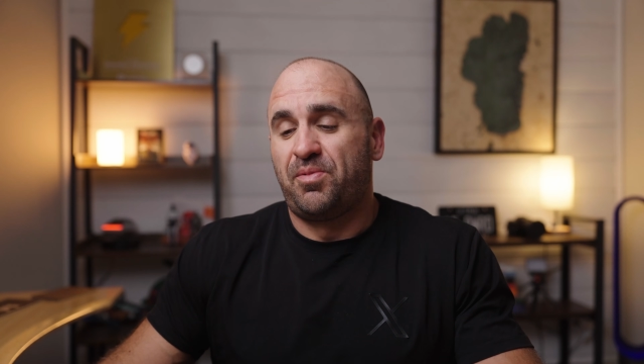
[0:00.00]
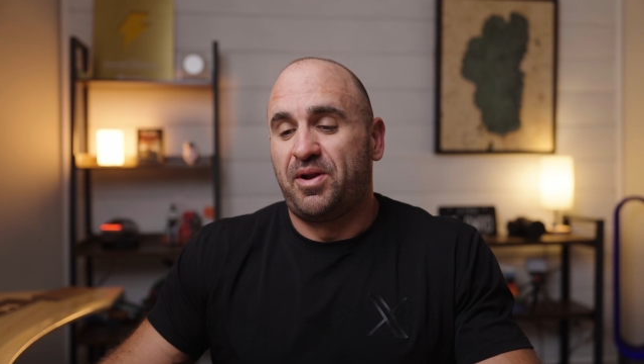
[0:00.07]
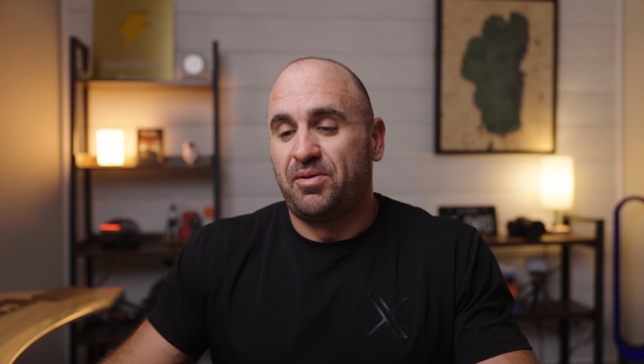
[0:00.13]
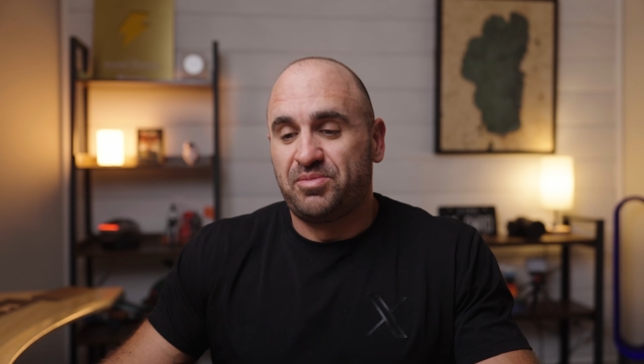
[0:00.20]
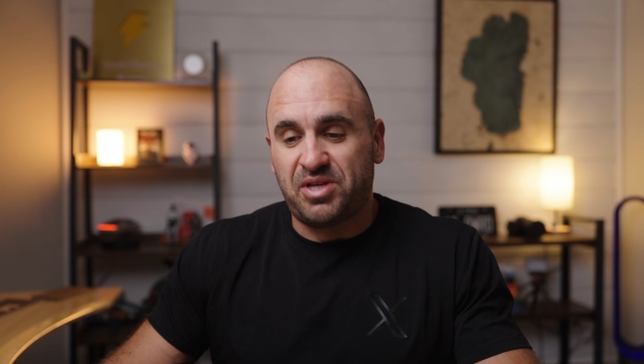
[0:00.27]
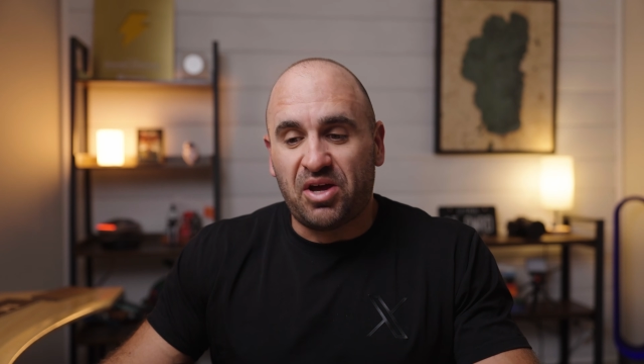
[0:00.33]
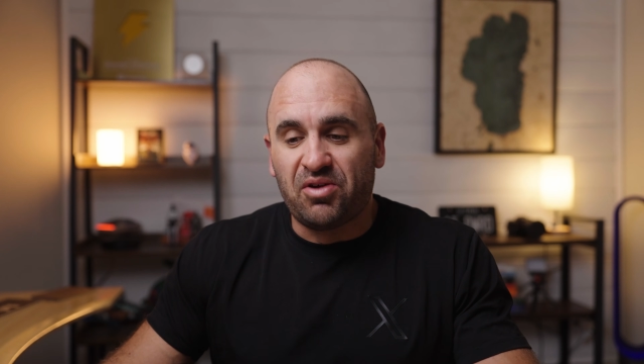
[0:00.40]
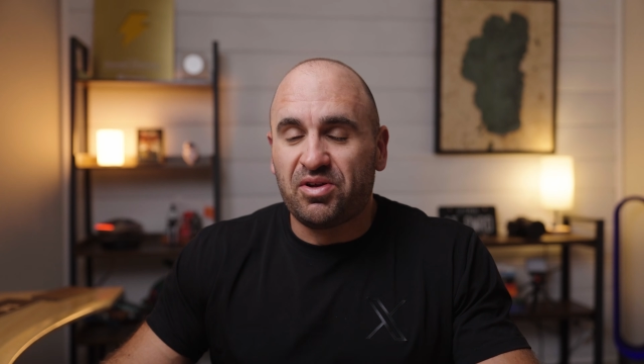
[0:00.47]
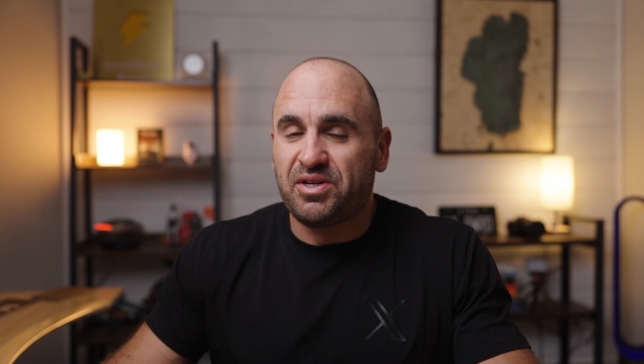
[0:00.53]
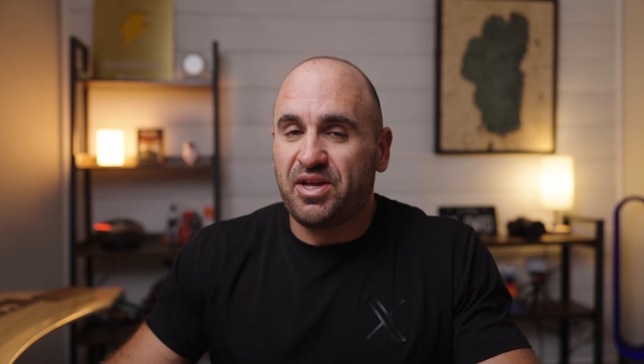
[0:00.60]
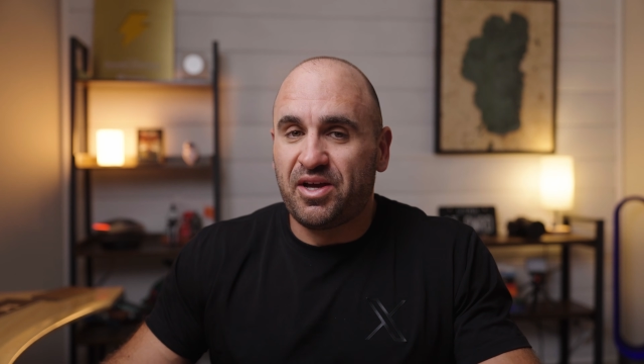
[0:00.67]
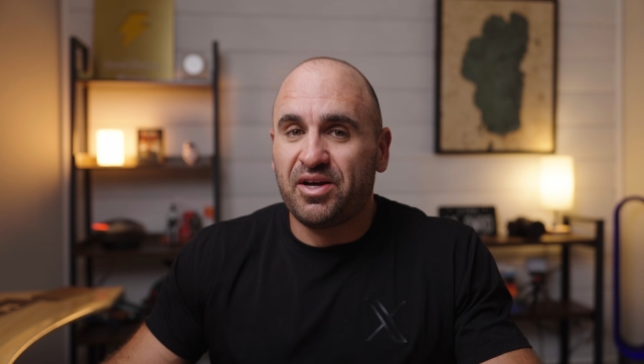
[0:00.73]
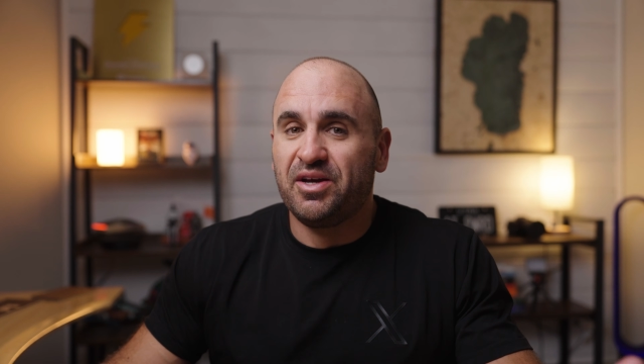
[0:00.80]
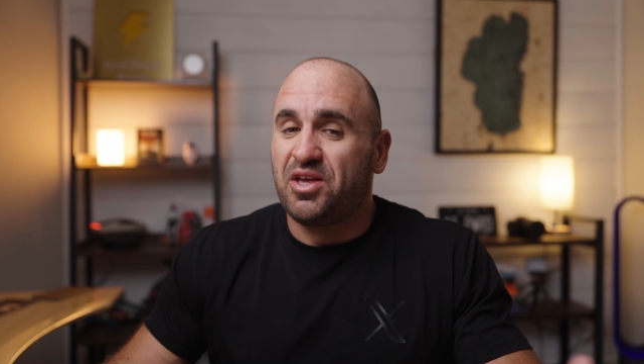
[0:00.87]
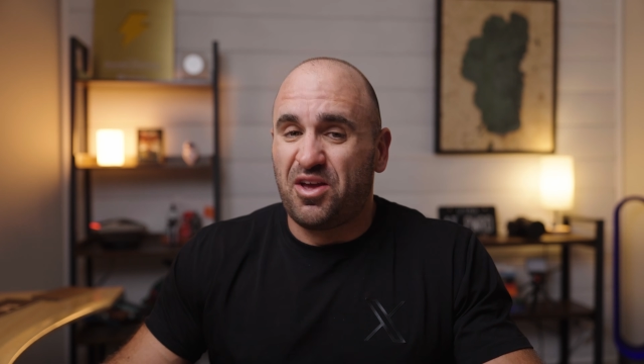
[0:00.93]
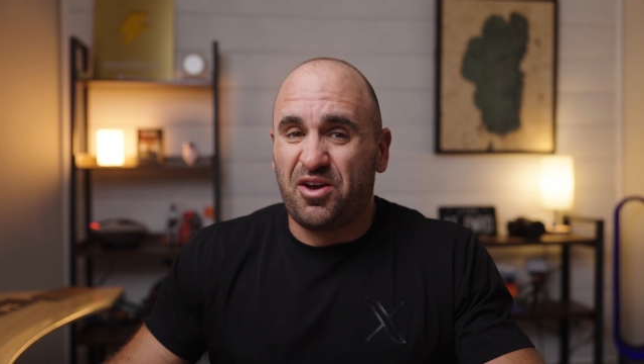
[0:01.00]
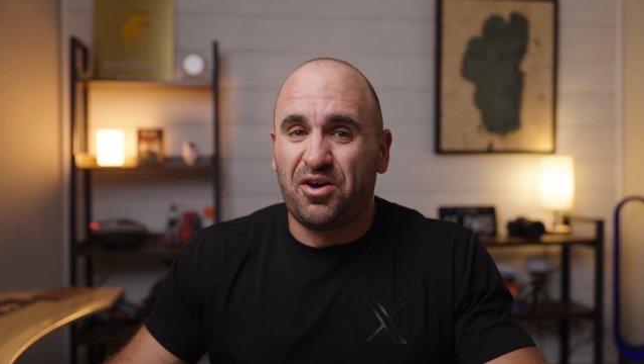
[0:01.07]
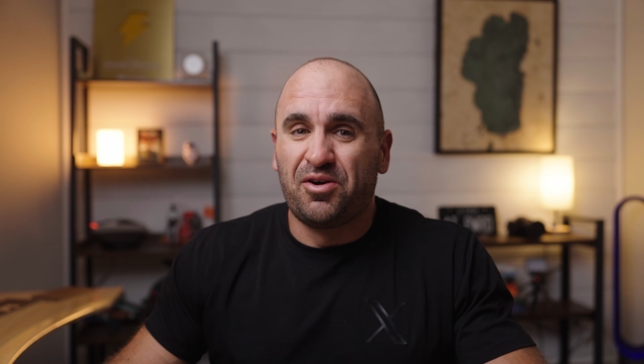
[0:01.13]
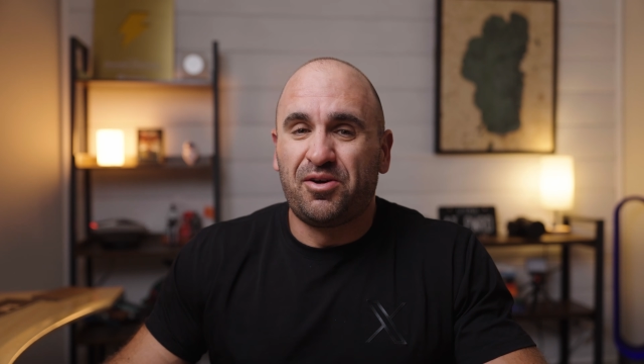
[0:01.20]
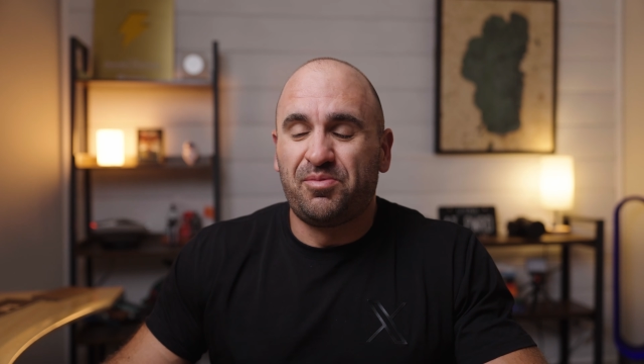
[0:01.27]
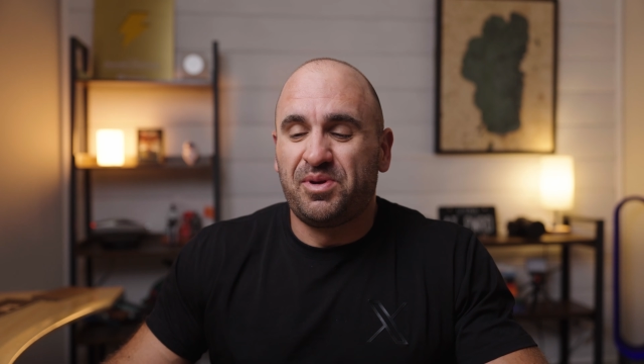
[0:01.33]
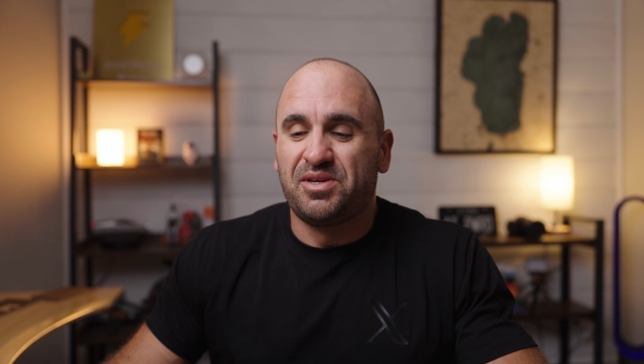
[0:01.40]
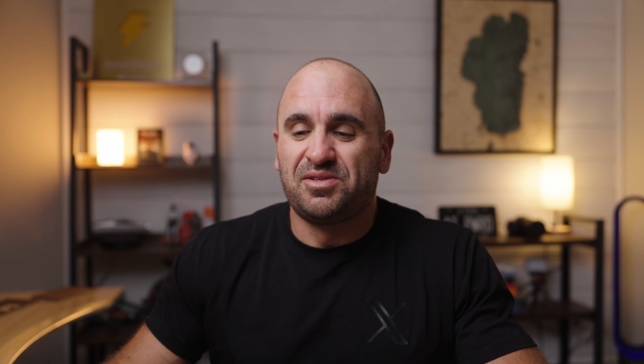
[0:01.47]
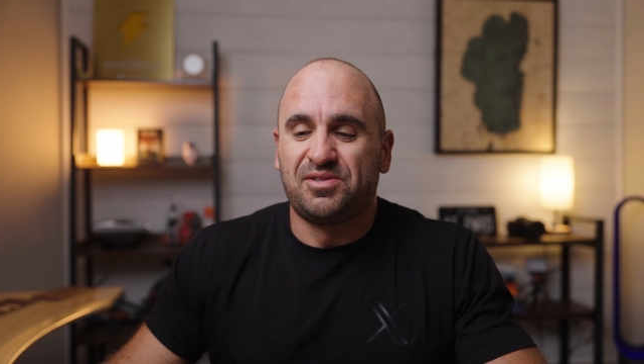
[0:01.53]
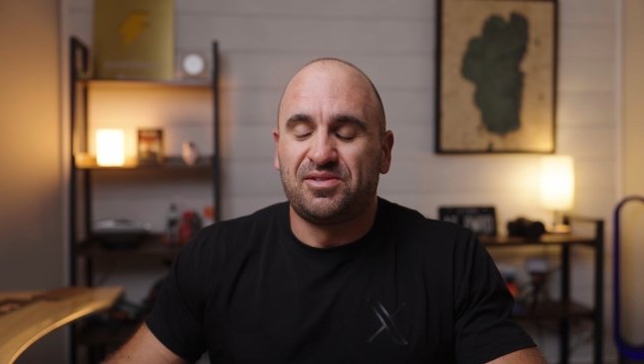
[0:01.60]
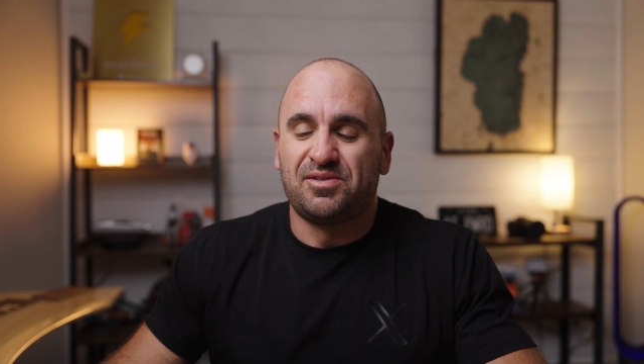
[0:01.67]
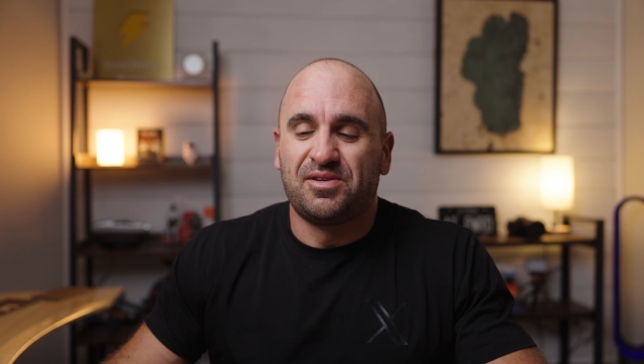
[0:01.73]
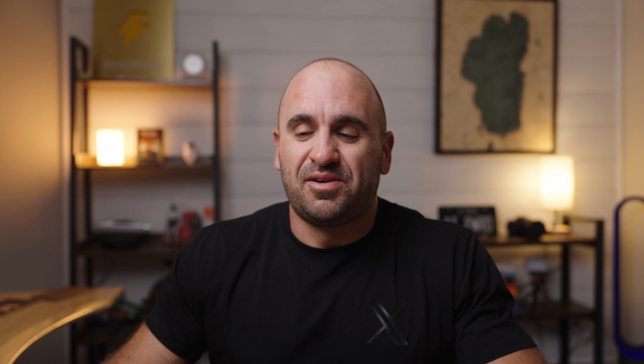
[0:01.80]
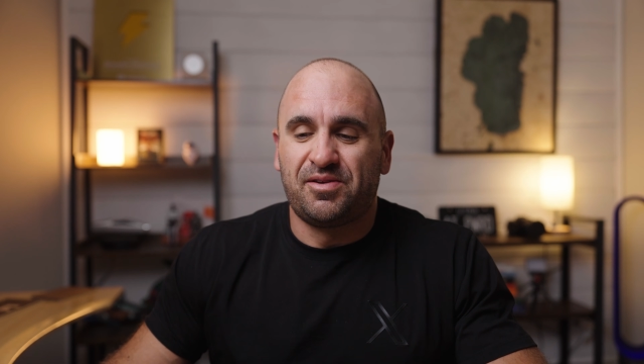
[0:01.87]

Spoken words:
And I'm telling you, GitHub is